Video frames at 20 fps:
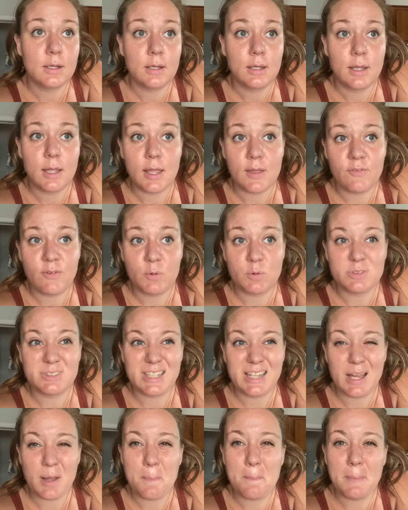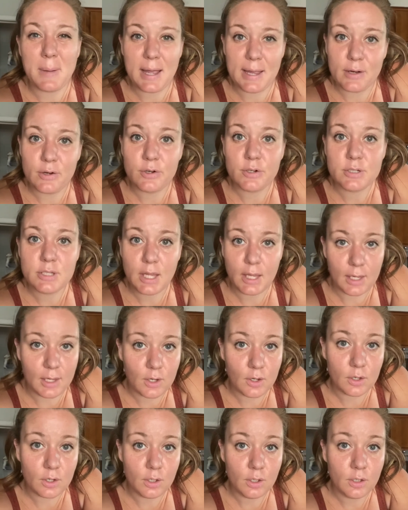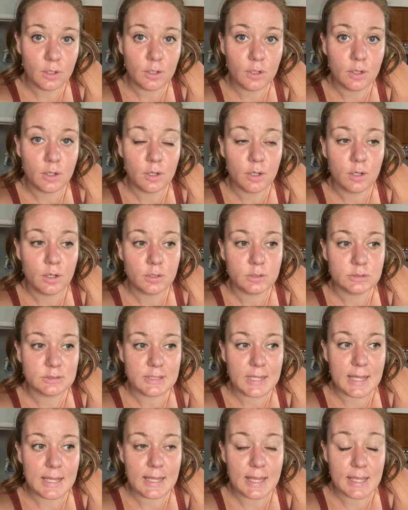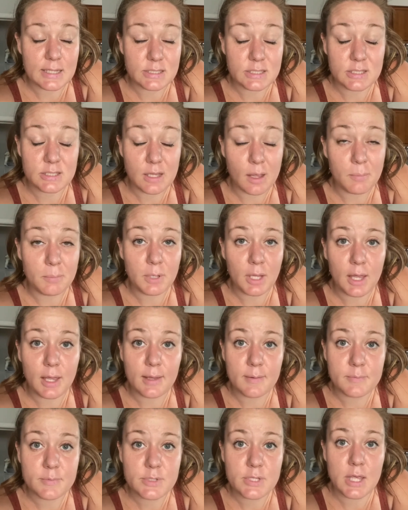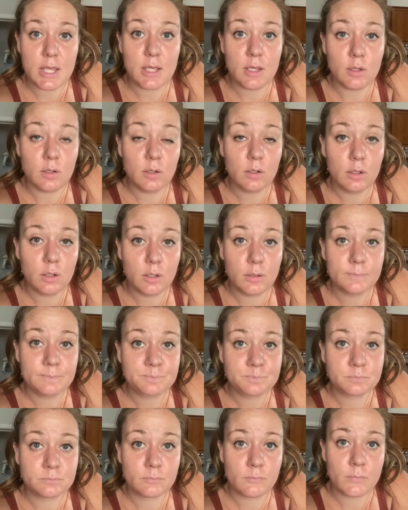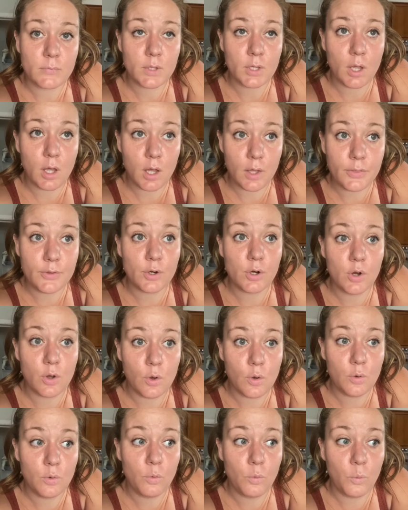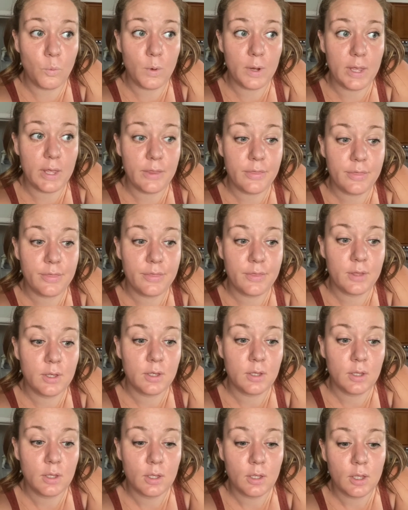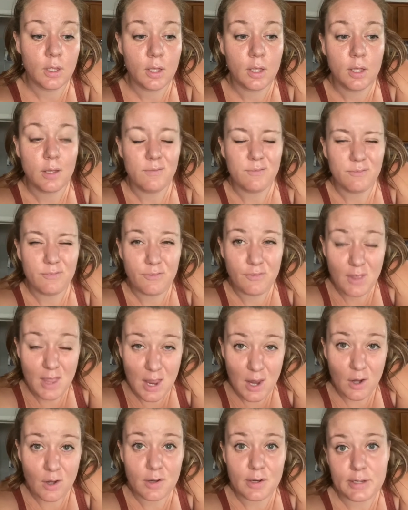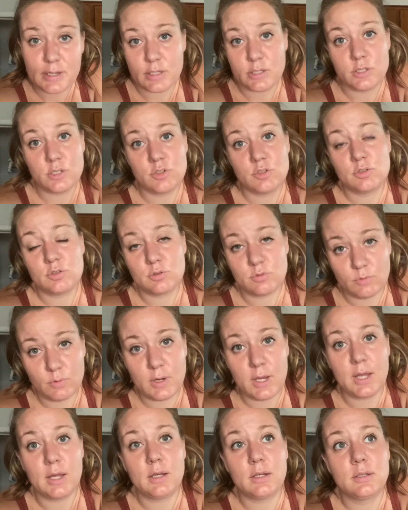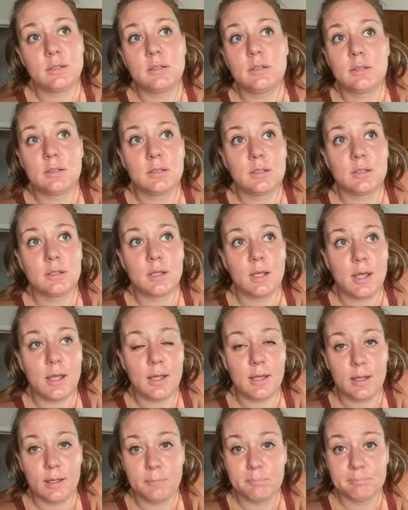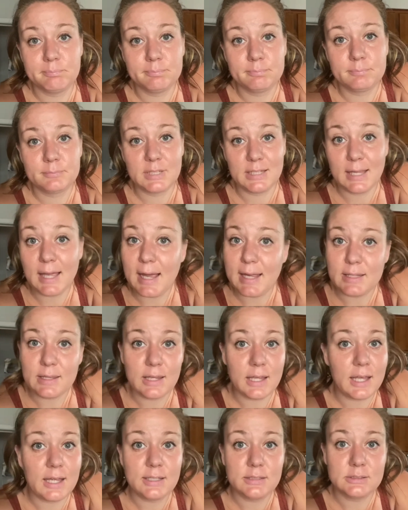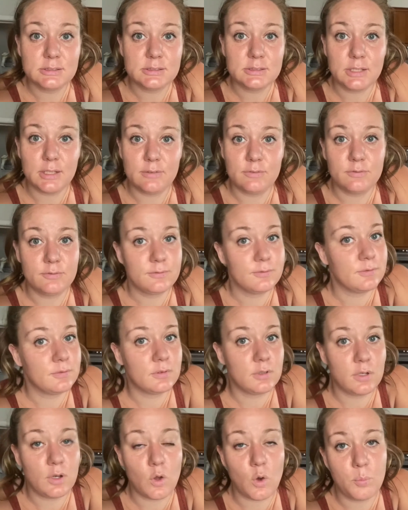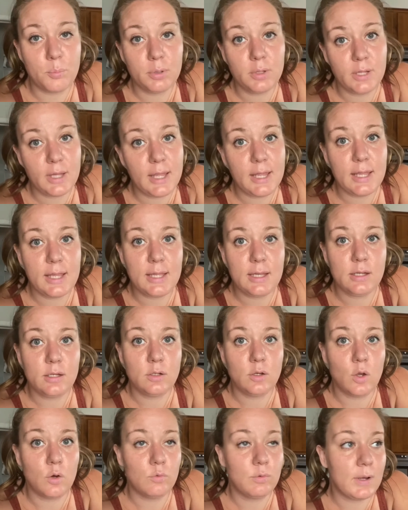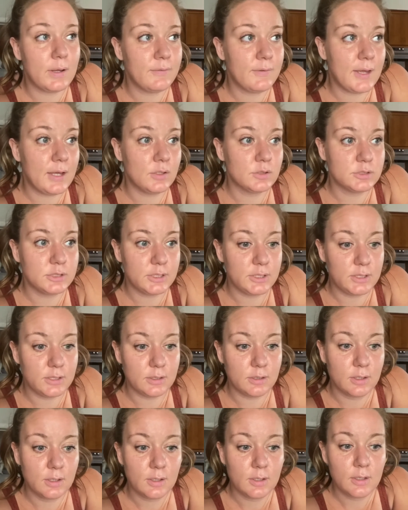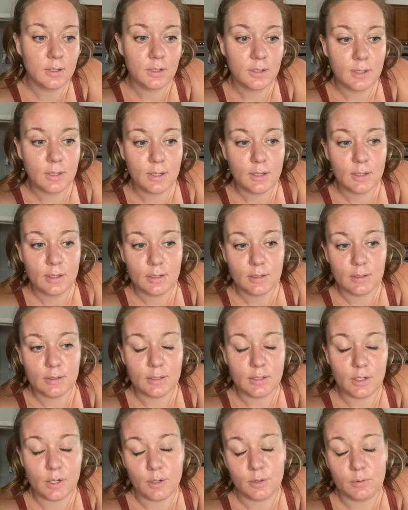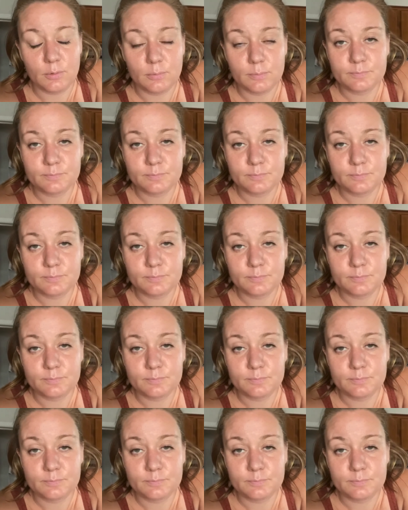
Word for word: If it was like a minor tear, they can sometimes heal on their own with very strict um, guidelines of no playing, no roughhousing, you know,